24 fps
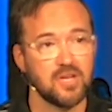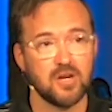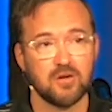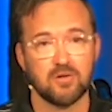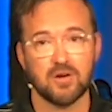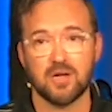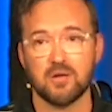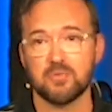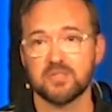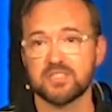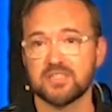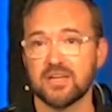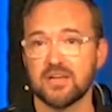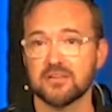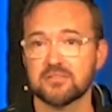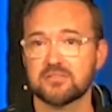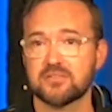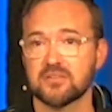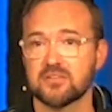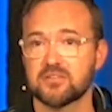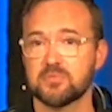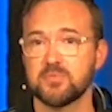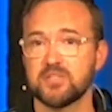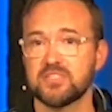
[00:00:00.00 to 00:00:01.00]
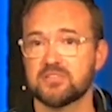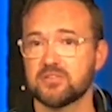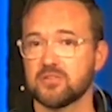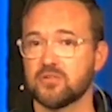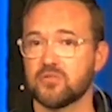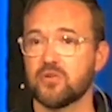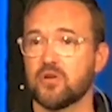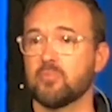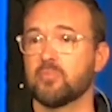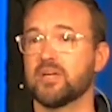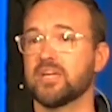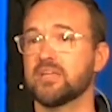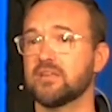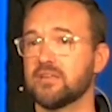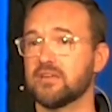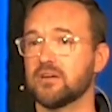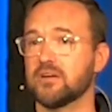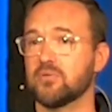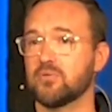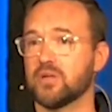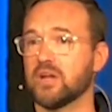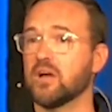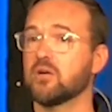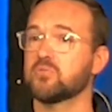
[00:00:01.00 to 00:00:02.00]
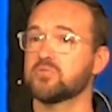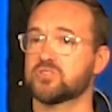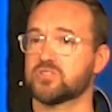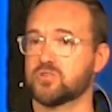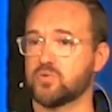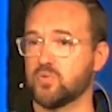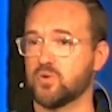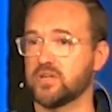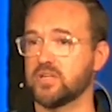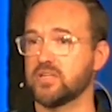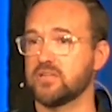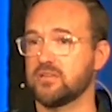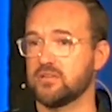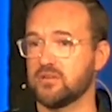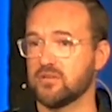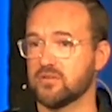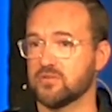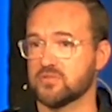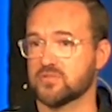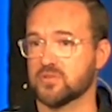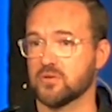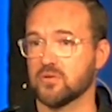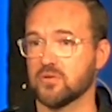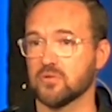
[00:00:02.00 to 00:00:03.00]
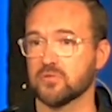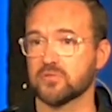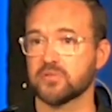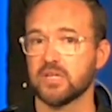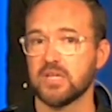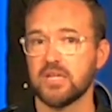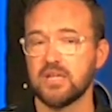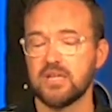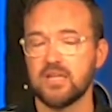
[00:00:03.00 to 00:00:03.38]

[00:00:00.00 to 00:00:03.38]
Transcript: Rob and Tal took me to Romania when I was 20 years old.